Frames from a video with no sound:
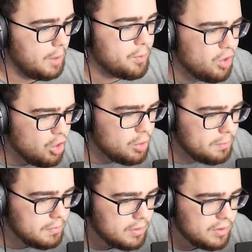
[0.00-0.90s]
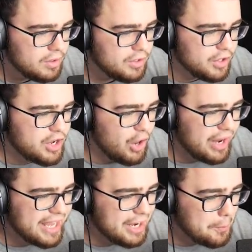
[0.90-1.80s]
A broom? No. You're going
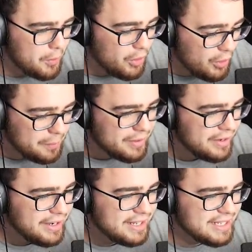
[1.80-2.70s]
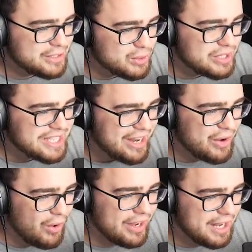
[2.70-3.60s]
to get a broom? Did you just yes. say you're
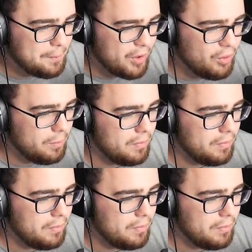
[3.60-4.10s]
going to get a broom?